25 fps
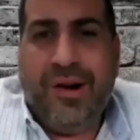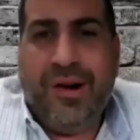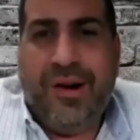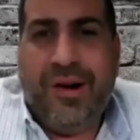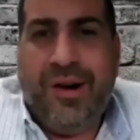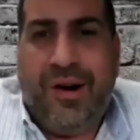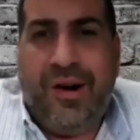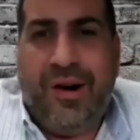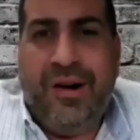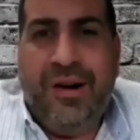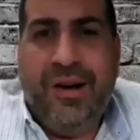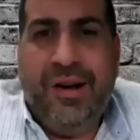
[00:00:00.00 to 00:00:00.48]

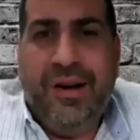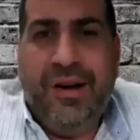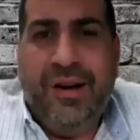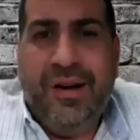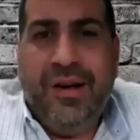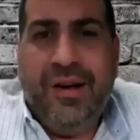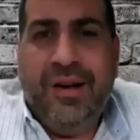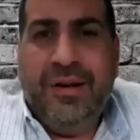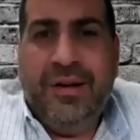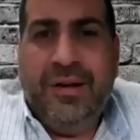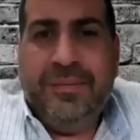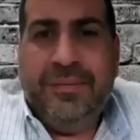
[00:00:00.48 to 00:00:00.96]
car.
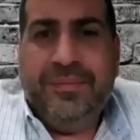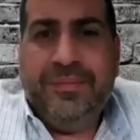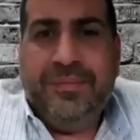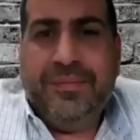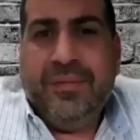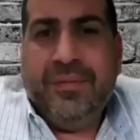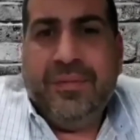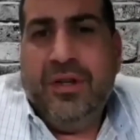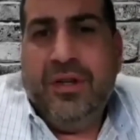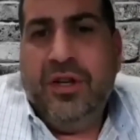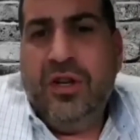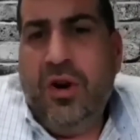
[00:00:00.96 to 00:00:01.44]

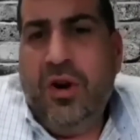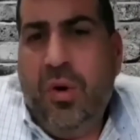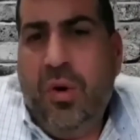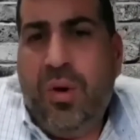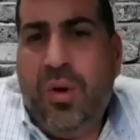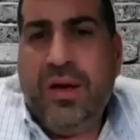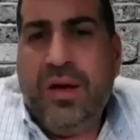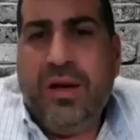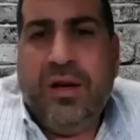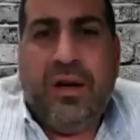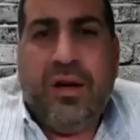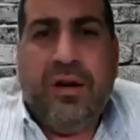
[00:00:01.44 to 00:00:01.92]
You know
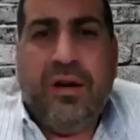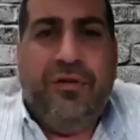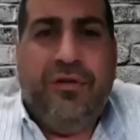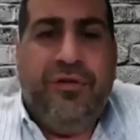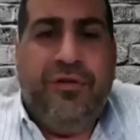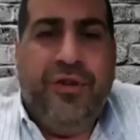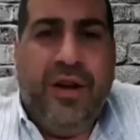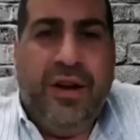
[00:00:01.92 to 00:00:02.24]
what you're going to fit